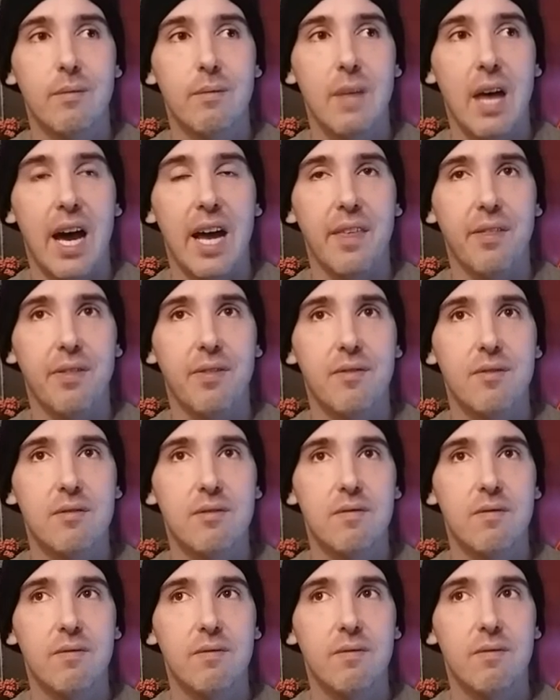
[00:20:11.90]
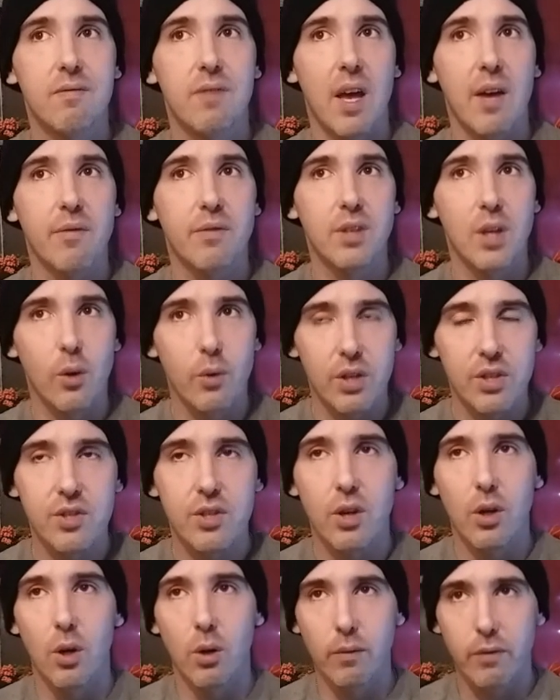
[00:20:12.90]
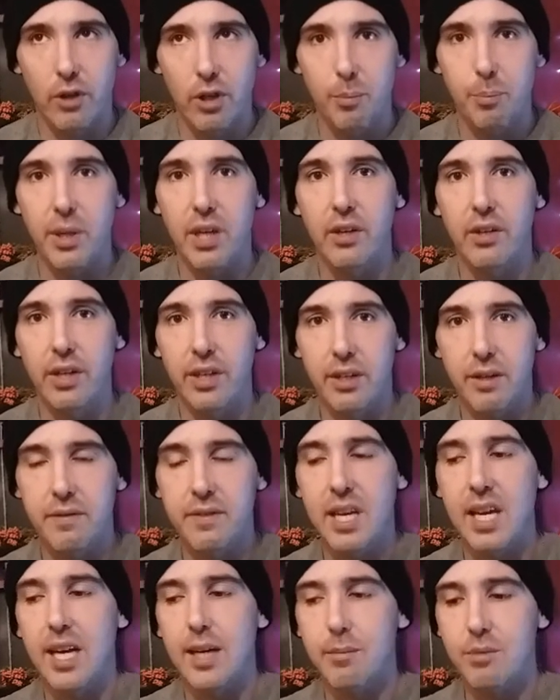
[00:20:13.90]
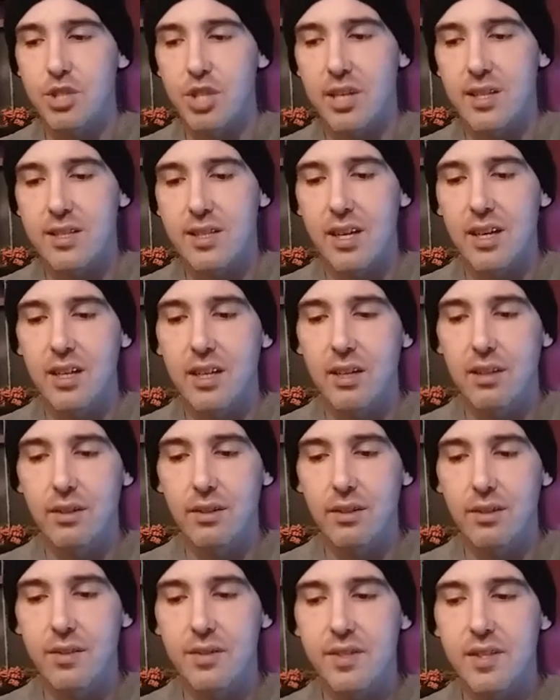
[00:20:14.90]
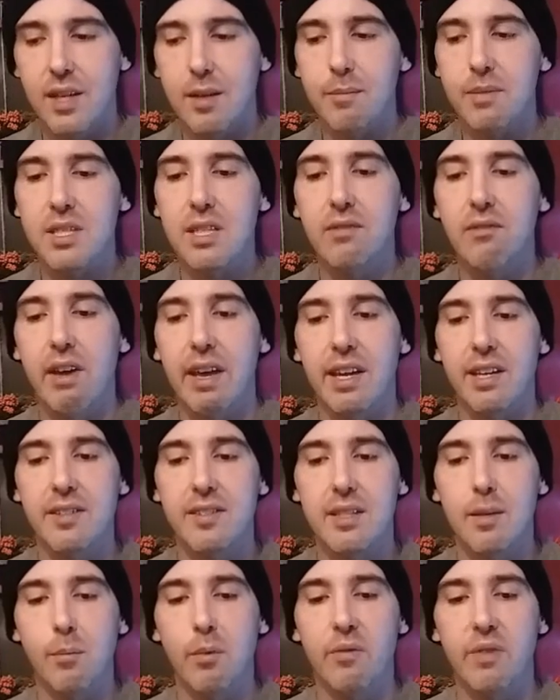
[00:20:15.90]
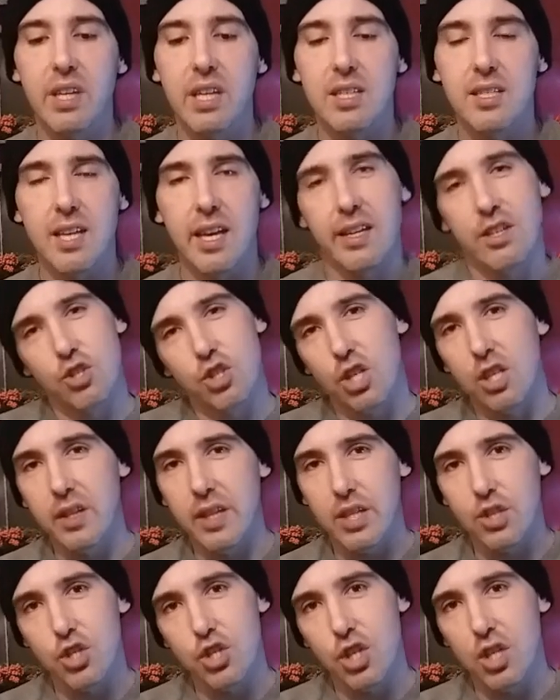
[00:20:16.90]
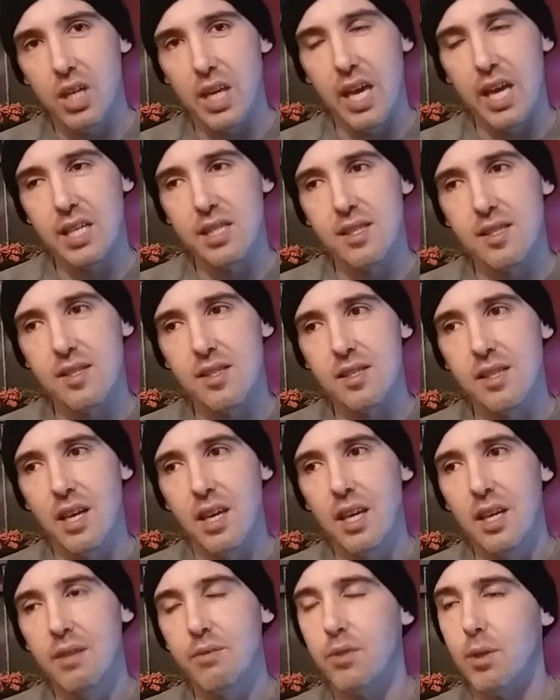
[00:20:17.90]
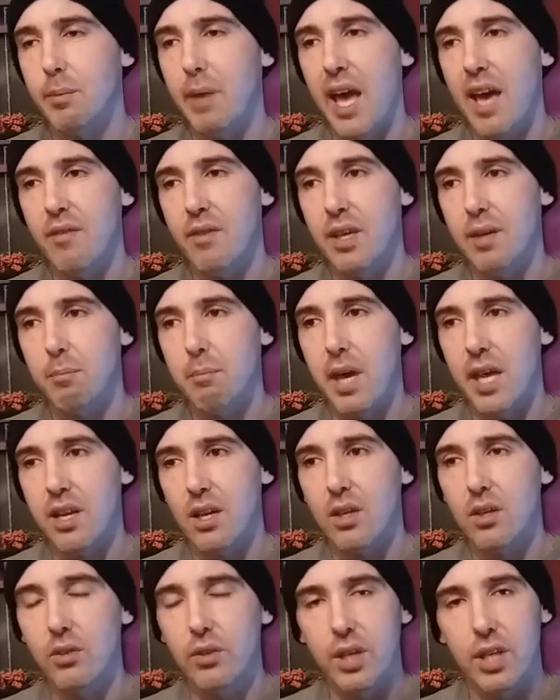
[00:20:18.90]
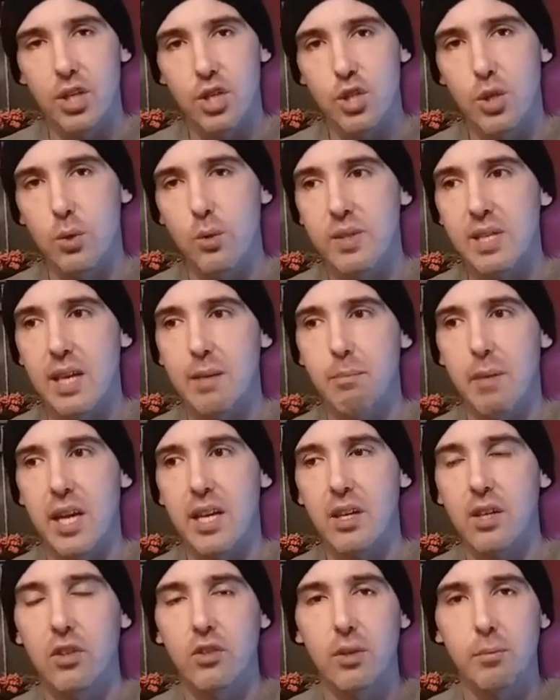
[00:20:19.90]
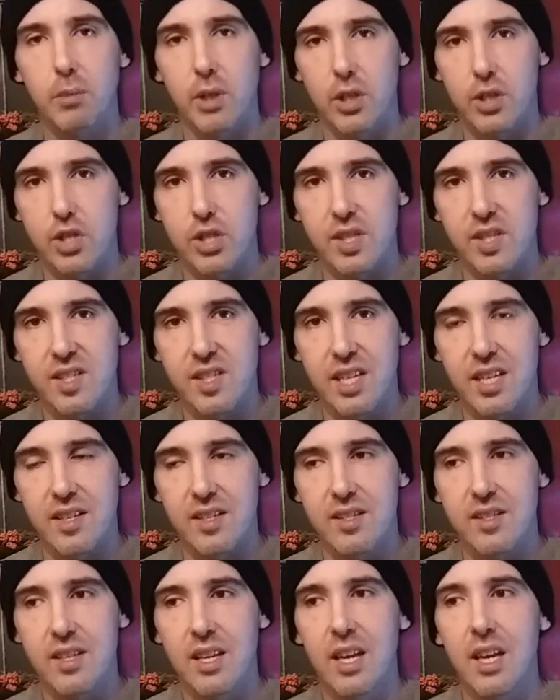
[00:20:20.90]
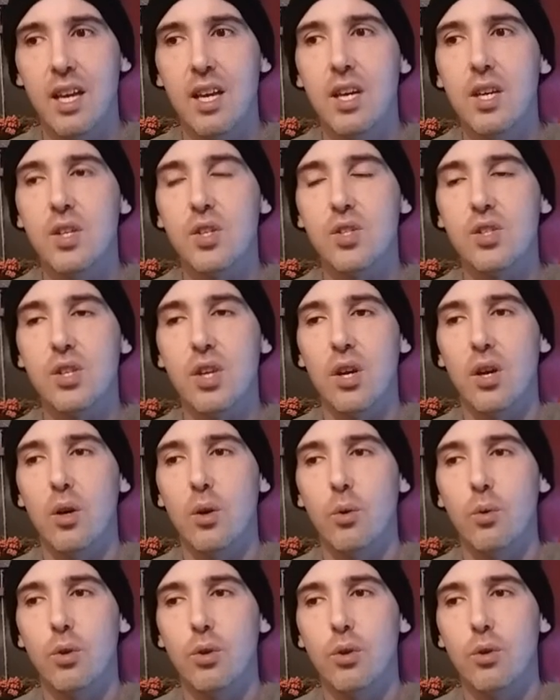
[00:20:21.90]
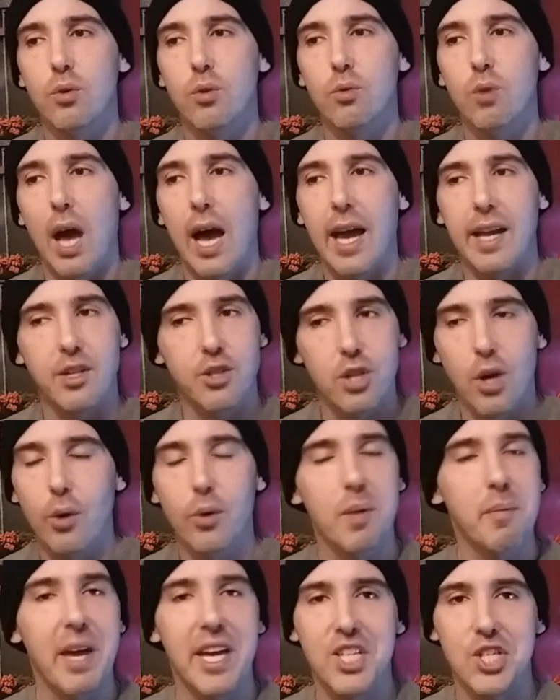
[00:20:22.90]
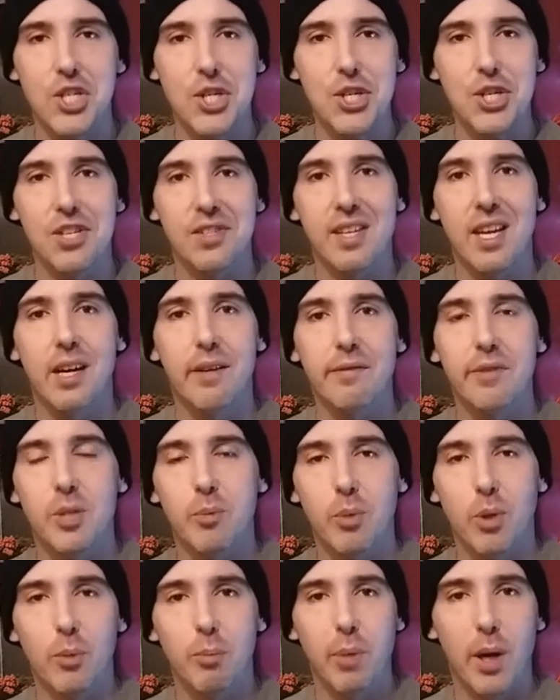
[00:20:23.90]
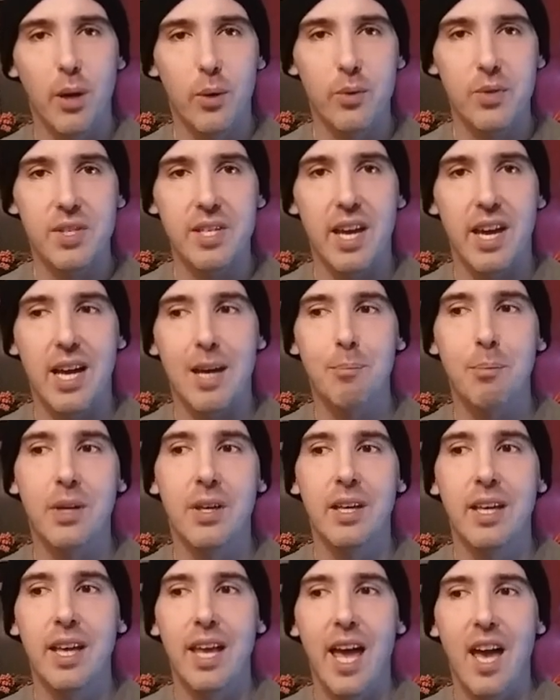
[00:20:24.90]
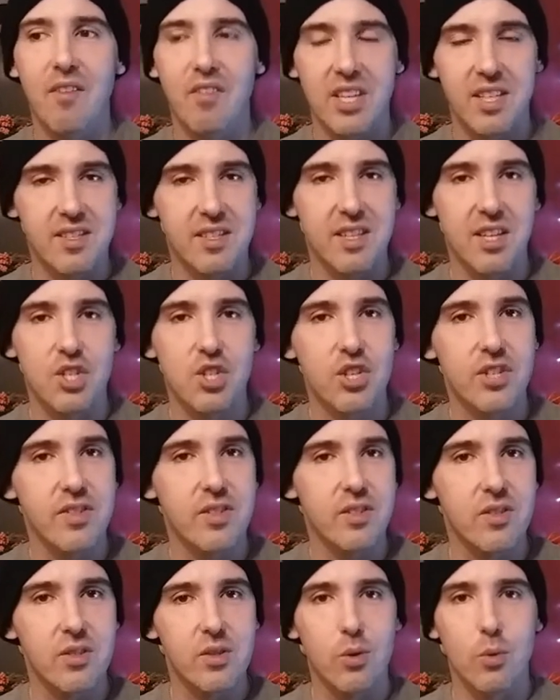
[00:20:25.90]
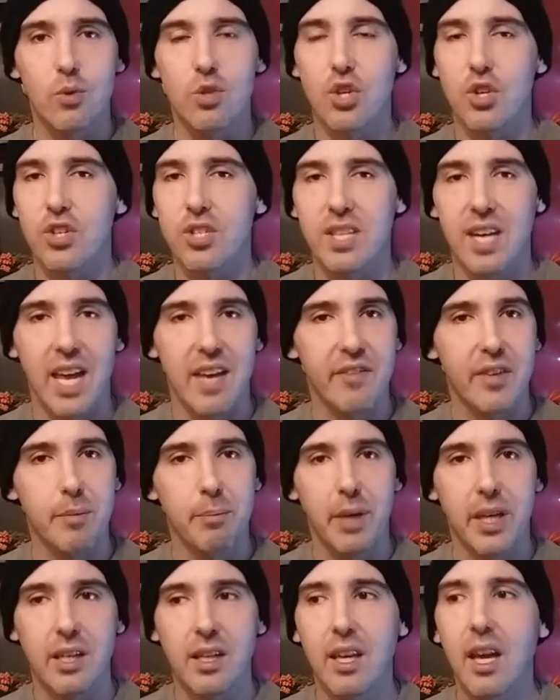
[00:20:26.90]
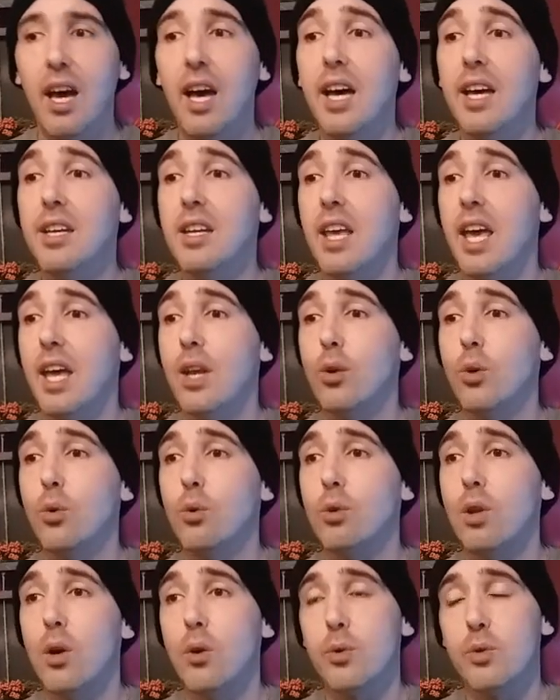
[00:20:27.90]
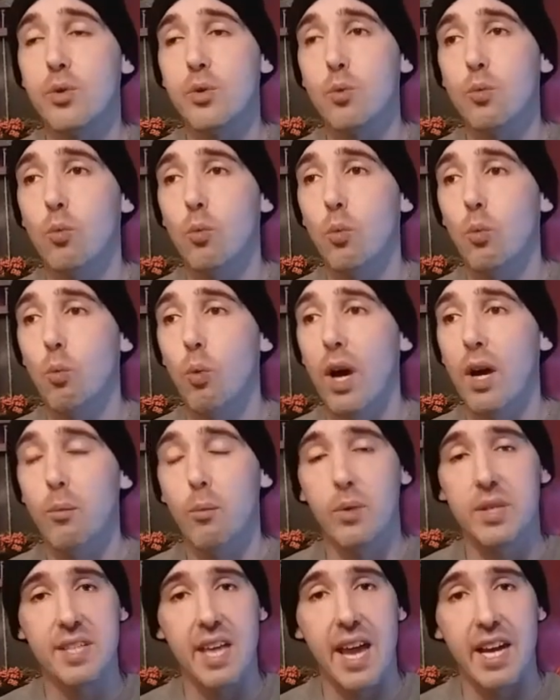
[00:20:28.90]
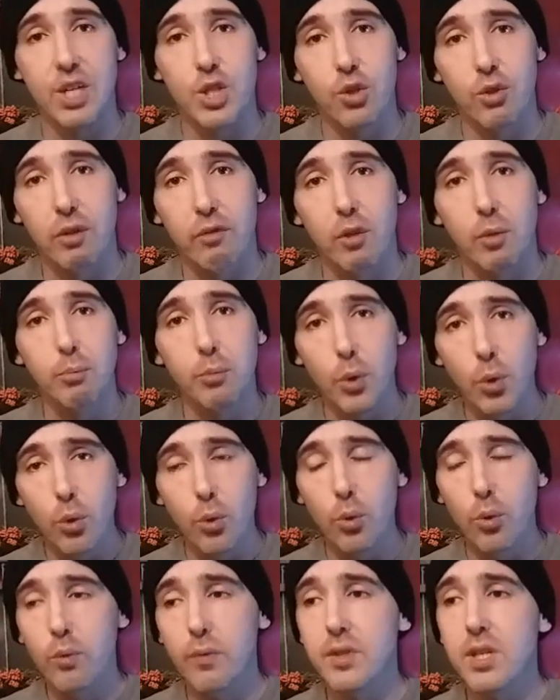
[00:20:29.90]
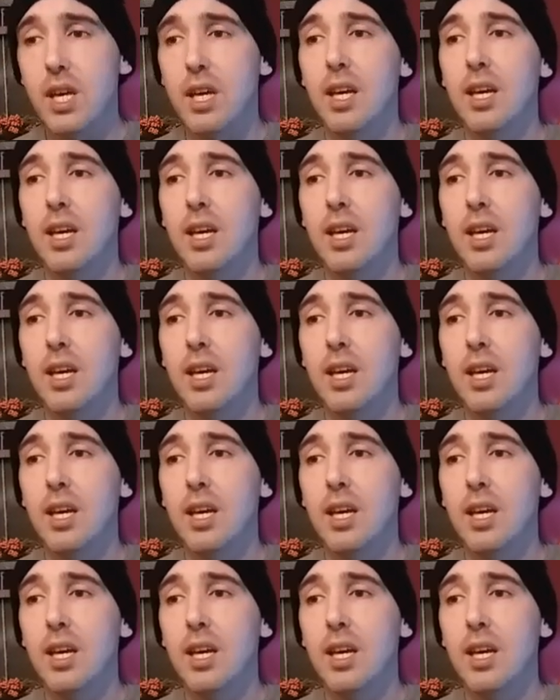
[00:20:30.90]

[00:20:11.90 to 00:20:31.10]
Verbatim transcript: I have noticed over a period of time, Chantal seems to like some of the attention that she gets from having medical issues and medical emergencies. So I don't imagine she's comfortable post-op having stitches and sutures and having been cut and who knows what was actually removed